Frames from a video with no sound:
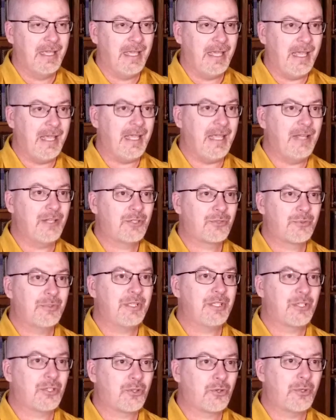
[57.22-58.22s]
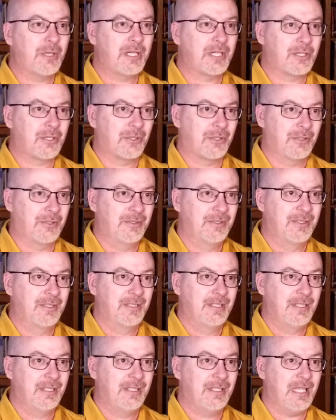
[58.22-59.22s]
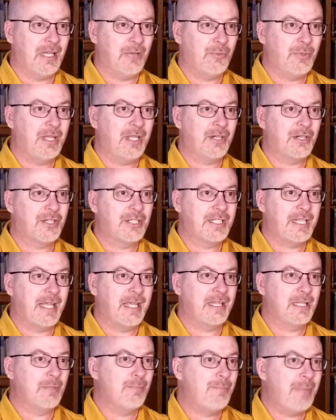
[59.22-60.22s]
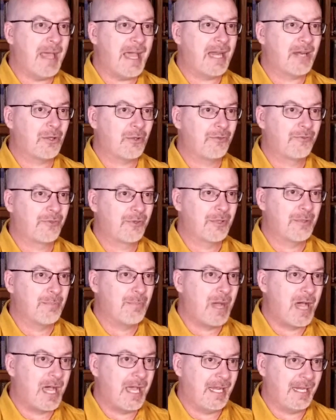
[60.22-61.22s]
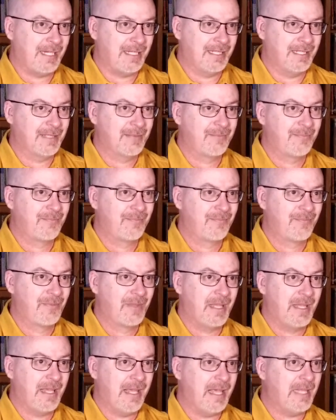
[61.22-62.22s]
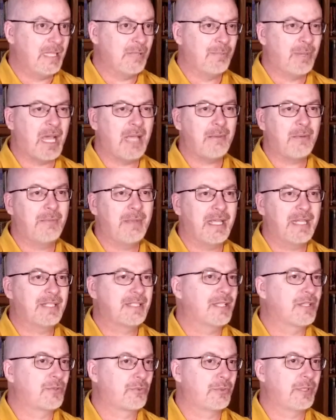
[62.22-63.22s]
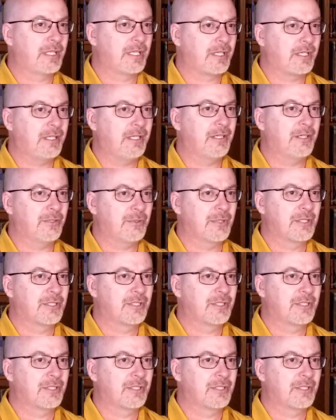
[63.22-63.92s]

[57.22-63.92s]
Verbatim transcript: It's really critical that we understand the battle for the mind. And the Bible makes this really clear to us